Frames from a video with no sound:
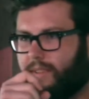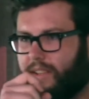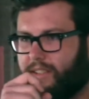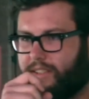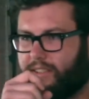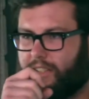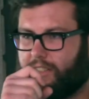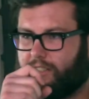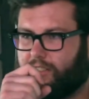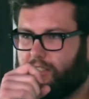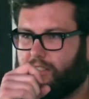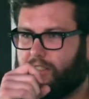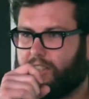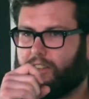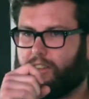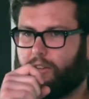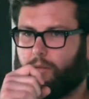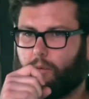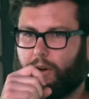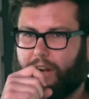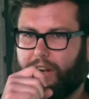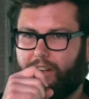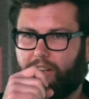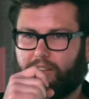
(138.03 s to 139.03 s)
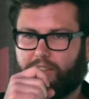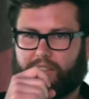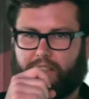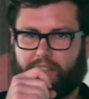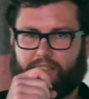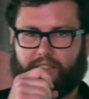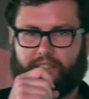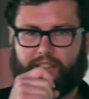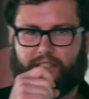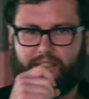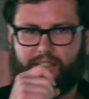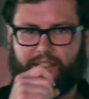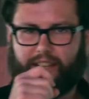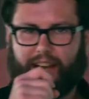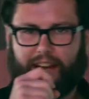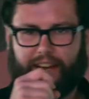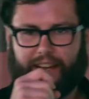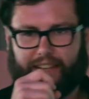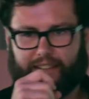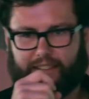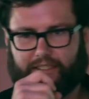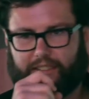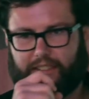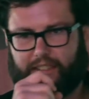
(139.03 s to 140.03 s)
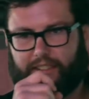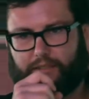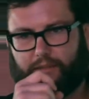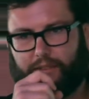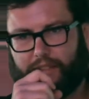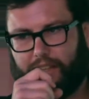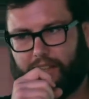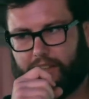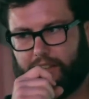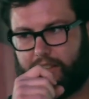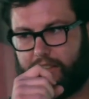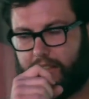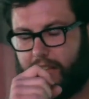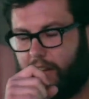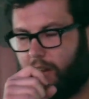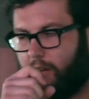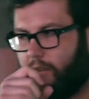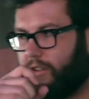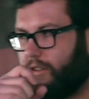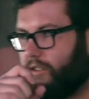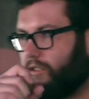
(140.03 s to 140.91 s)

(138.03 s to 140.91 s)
Essentially, the radio station does not exist without the tower.